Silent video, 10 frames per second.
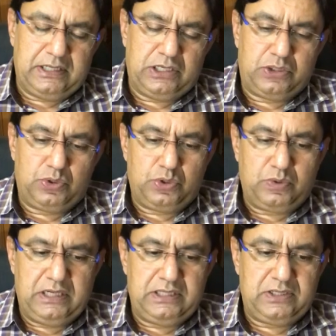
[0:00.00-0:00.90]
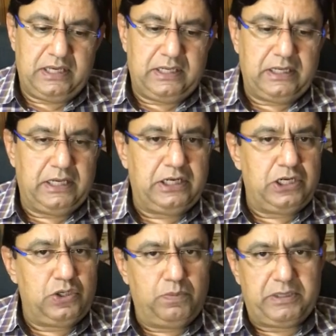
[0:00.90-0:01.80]
is usually seen in
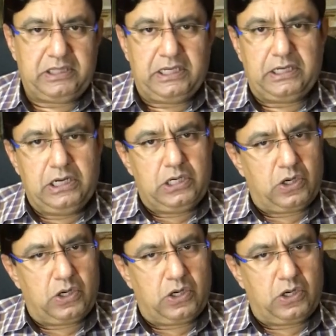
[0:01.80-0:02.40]
idiopathic